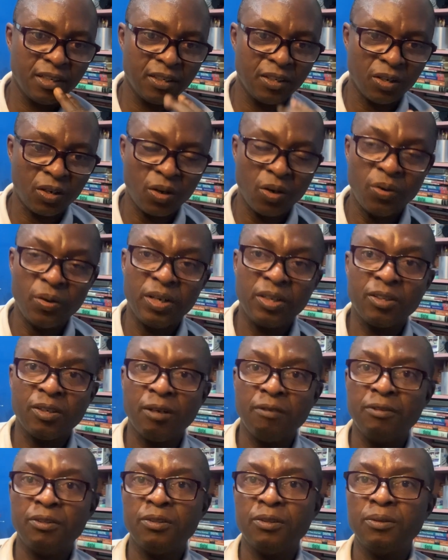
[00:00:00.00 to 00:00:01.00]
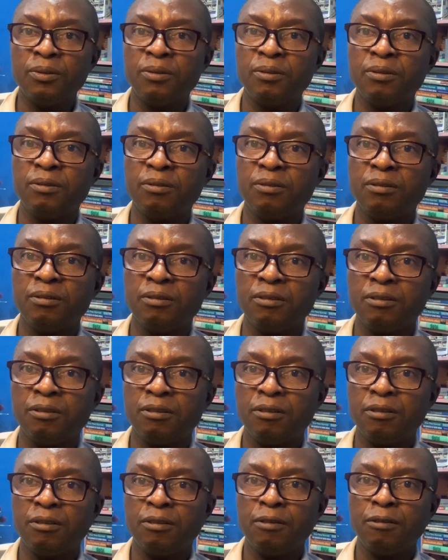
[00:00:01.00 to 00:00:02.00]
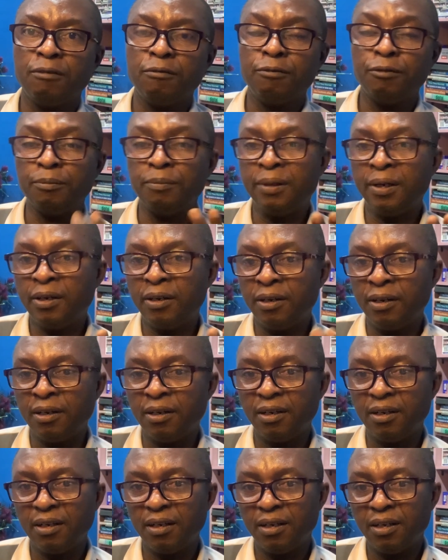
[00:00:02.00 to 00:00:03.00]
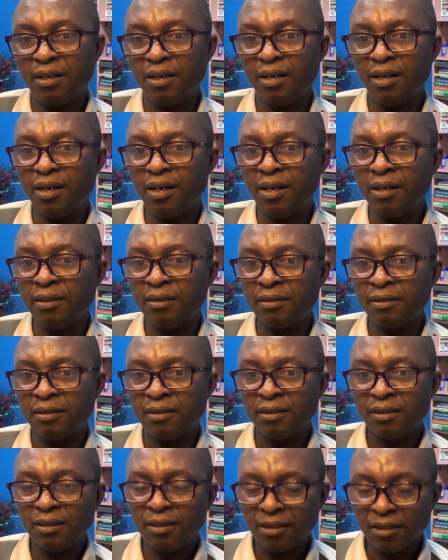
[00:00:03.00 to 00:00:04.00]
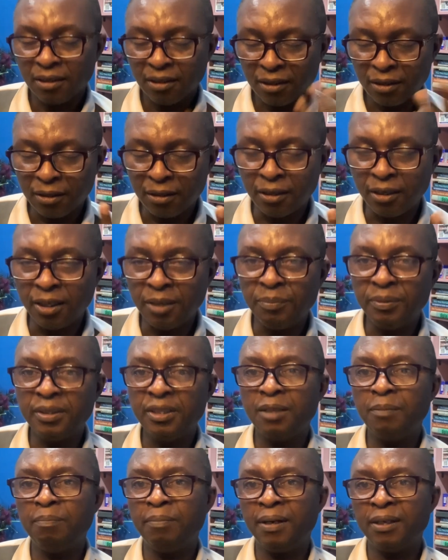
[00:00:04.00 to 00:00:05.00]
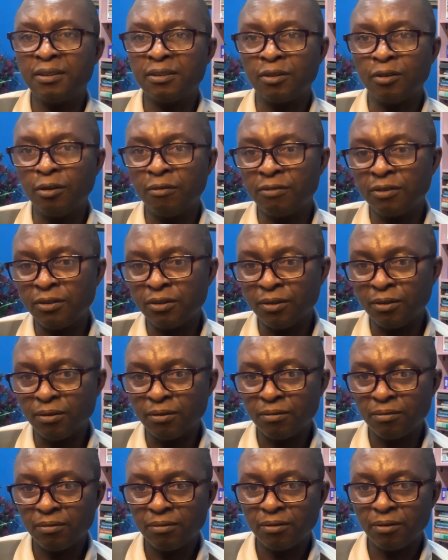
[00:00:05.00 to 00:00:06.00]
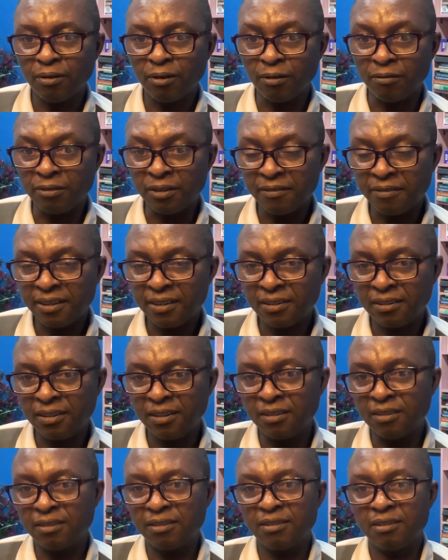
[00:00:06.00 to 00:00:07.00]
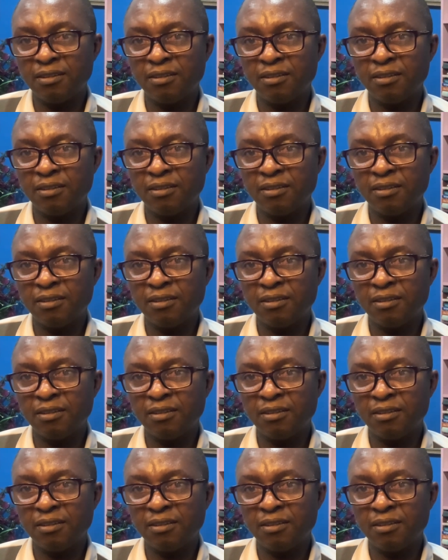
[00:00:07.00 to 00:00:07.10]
The current governor, Fubara, and the immediate past governor of River State,